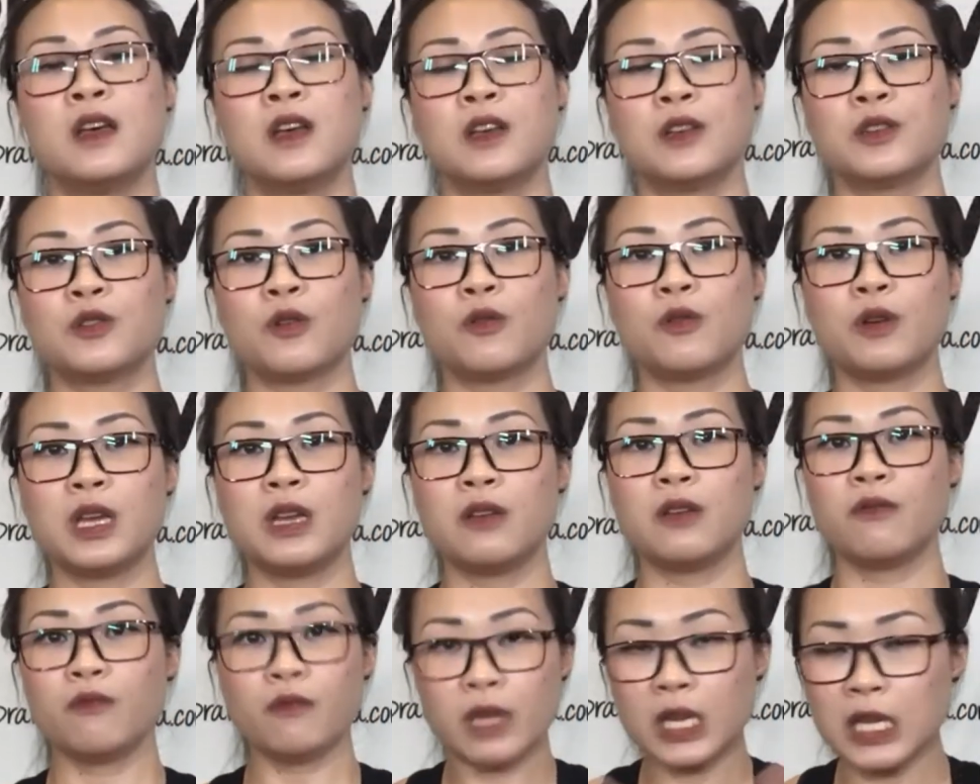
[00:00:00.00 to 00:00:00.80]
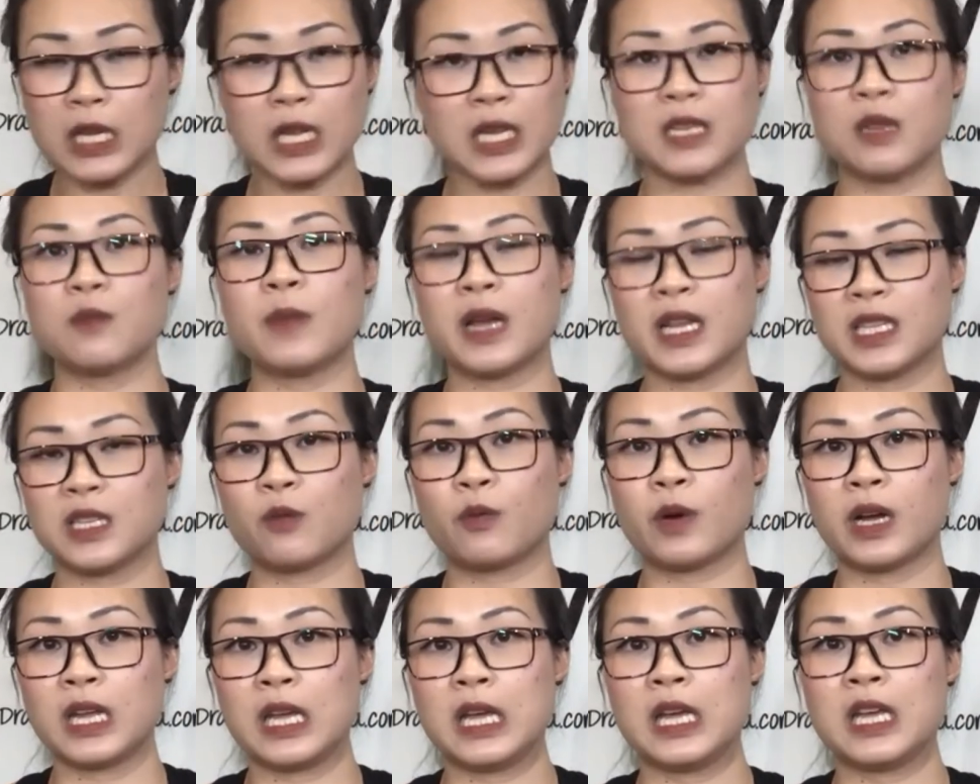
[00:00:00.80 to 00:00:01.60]
So it really doesn't matter
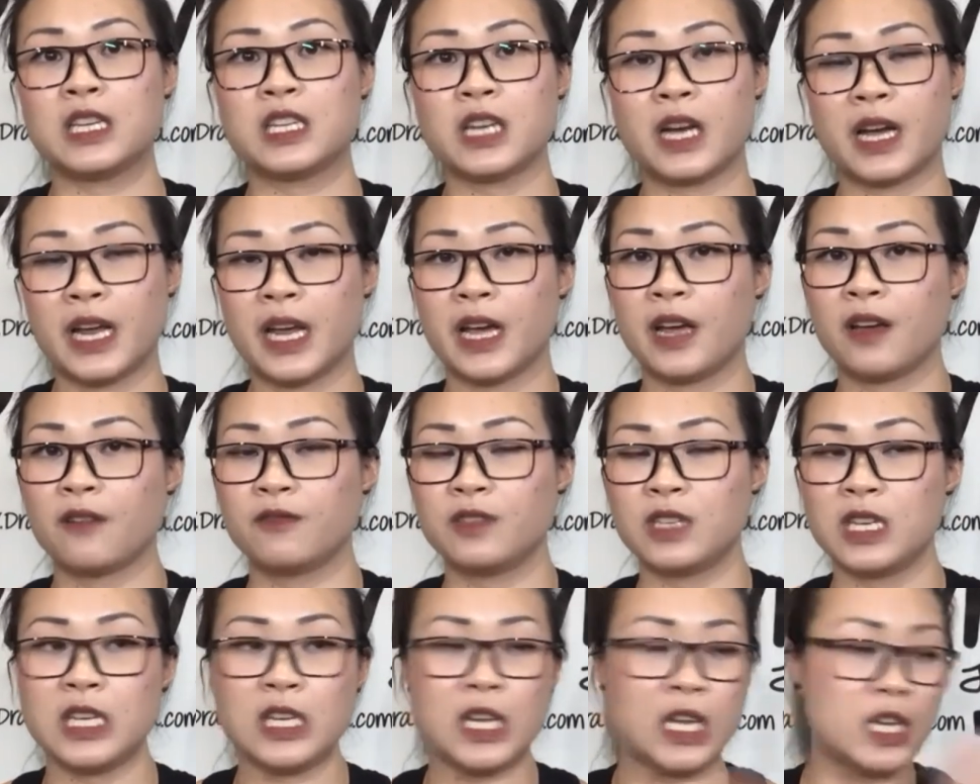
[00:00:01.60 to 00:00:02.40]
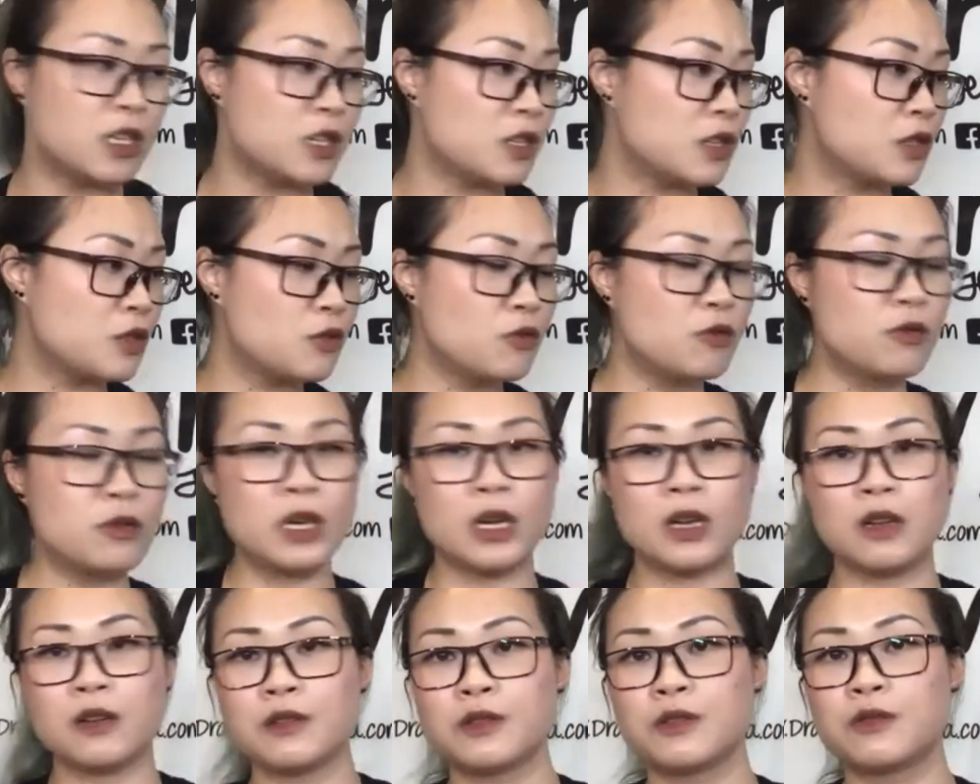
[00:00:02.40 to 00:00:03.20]
what age. I have teenage
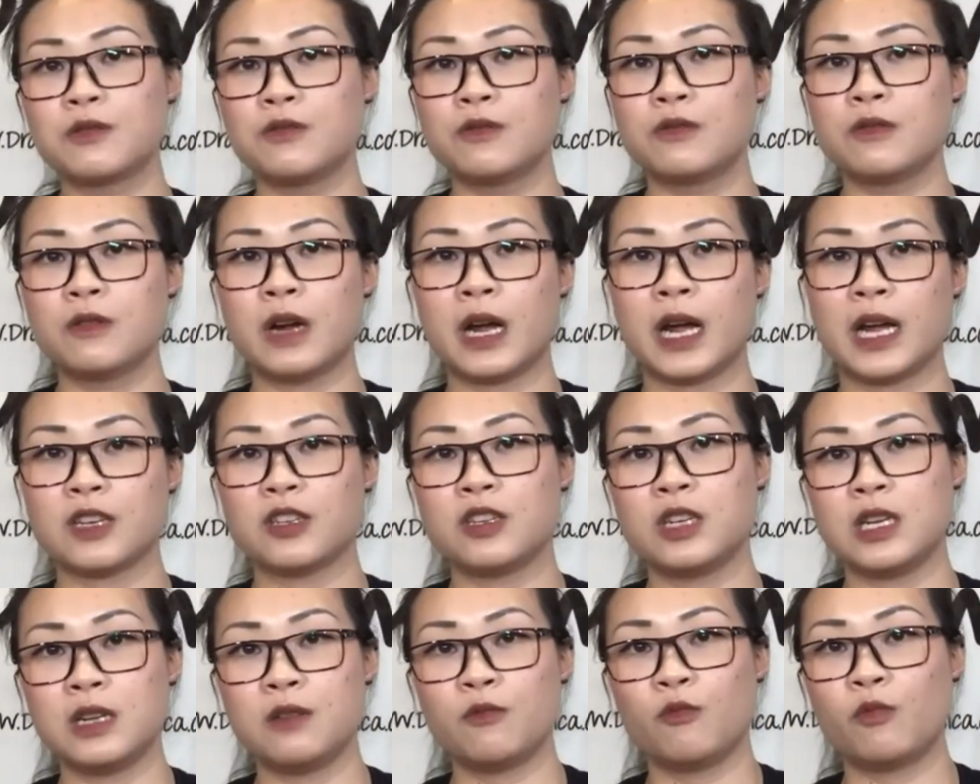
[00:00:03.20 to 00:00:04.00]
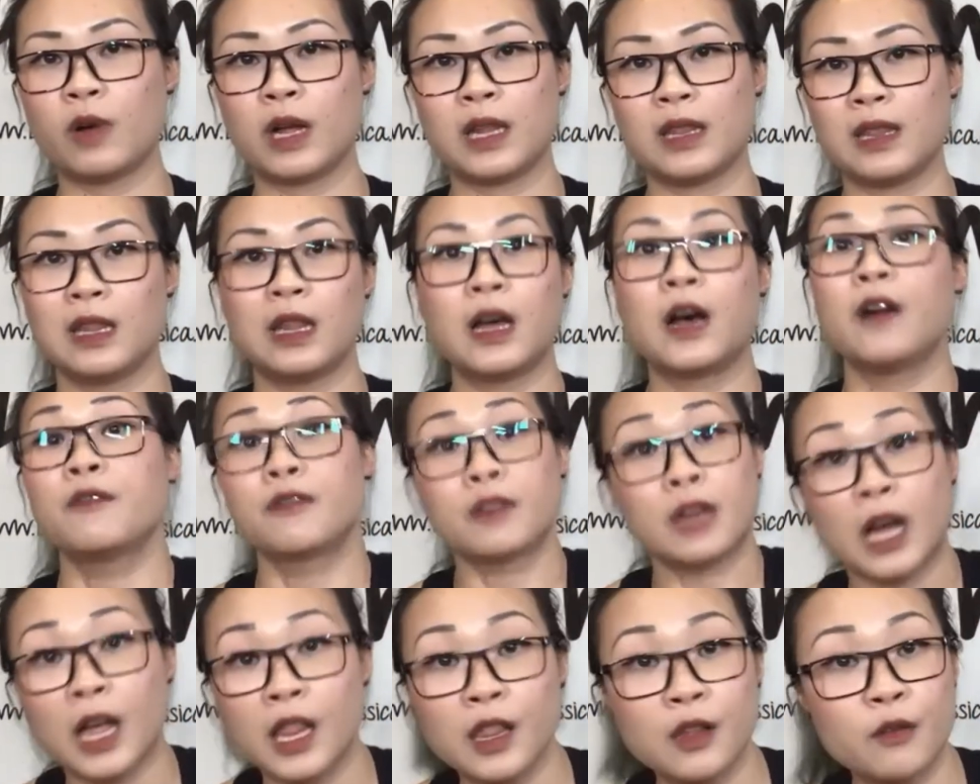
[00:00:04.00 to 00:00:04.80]
schoolgirls who actually love
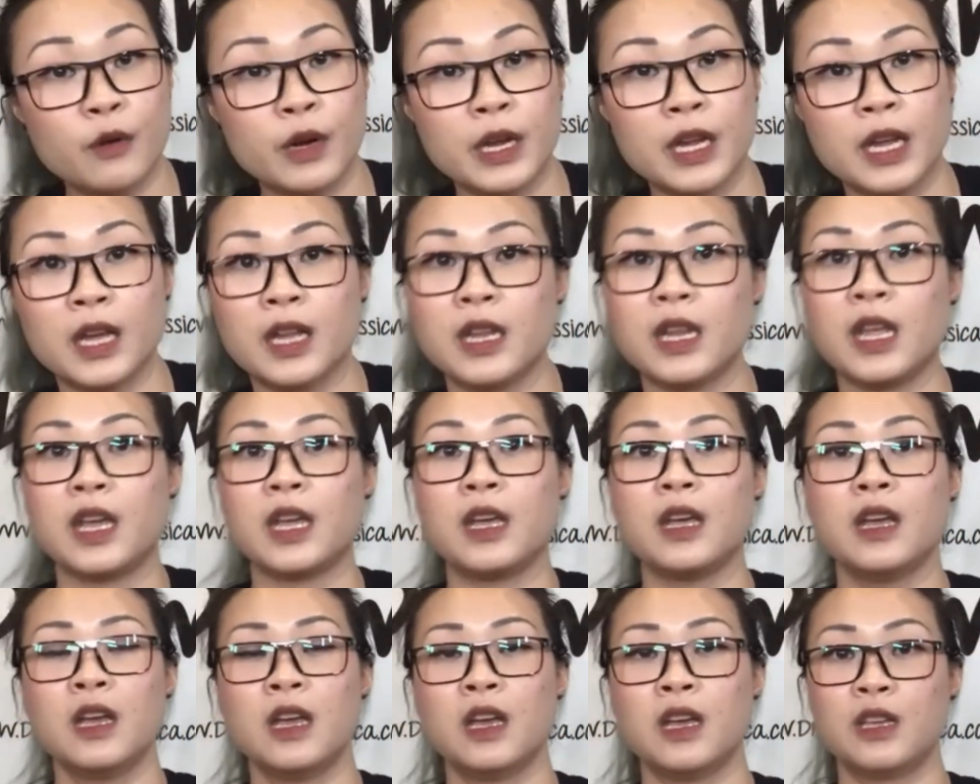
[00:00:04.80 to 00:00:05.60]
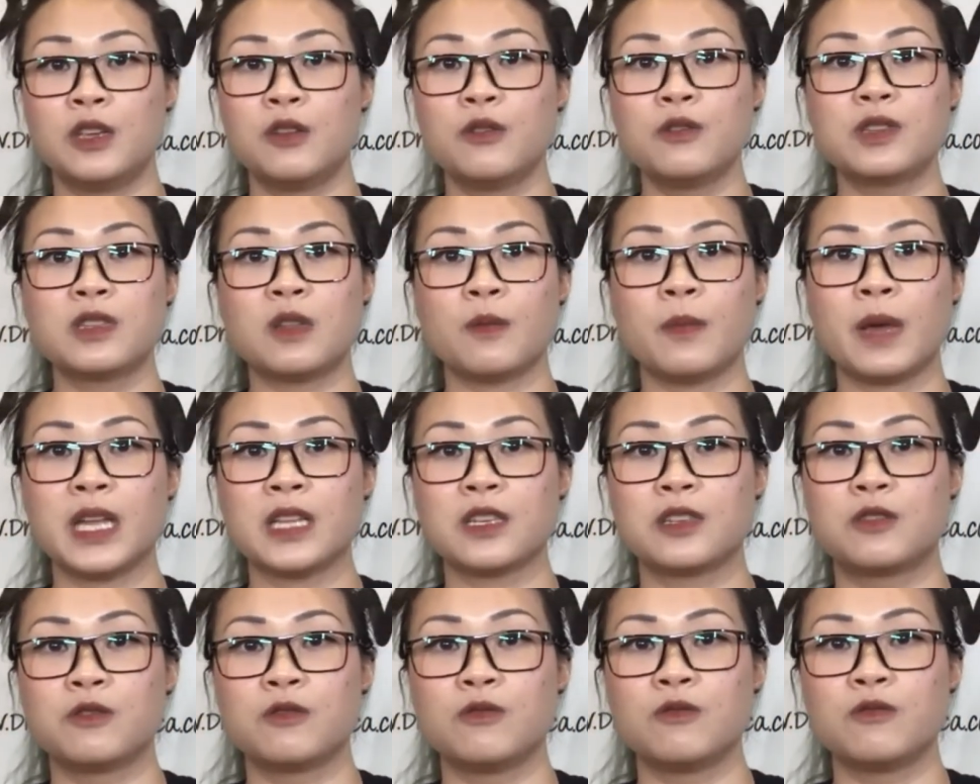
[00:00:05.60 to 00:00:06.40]
coloring and they use the
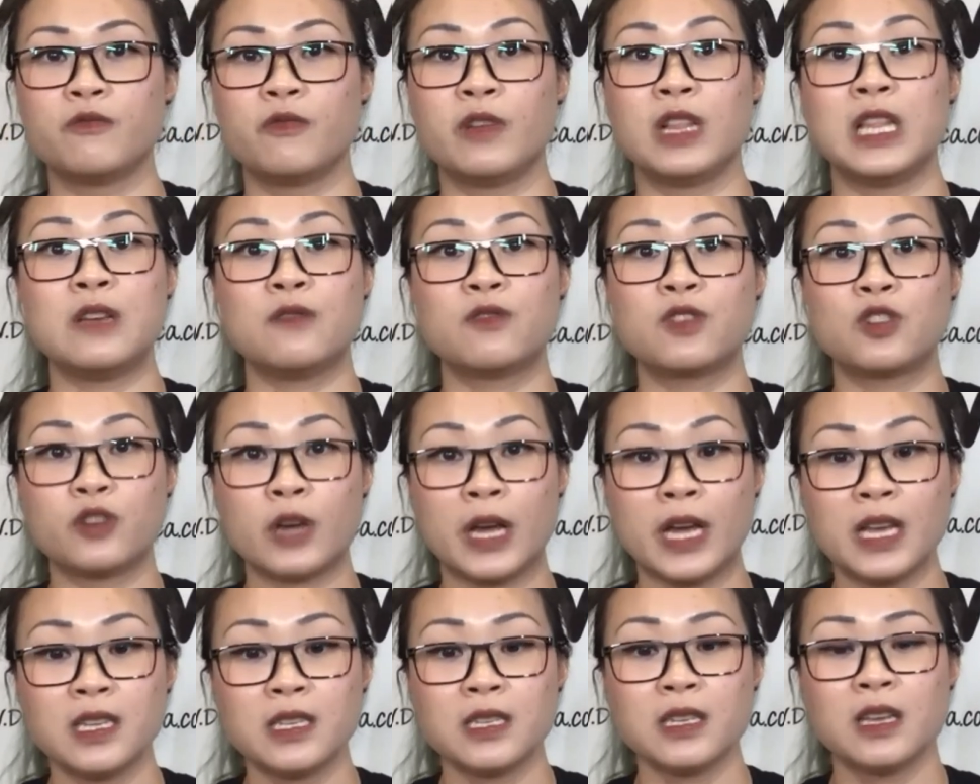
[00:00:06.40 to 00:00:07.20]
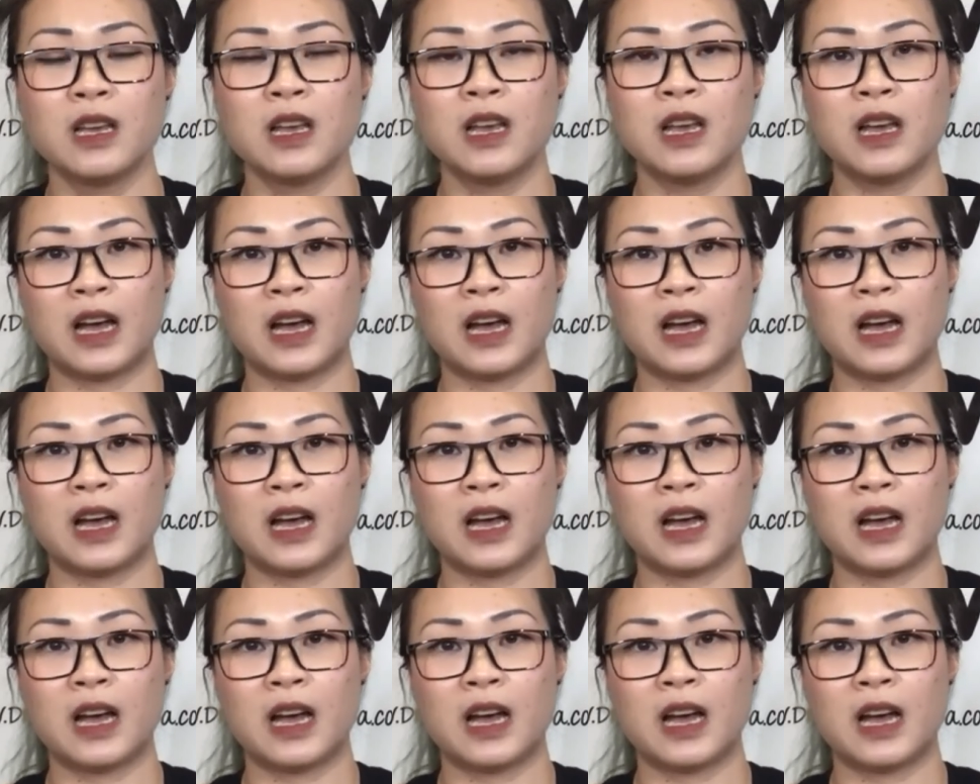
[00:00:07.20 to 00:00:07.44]
mats to relieve stress.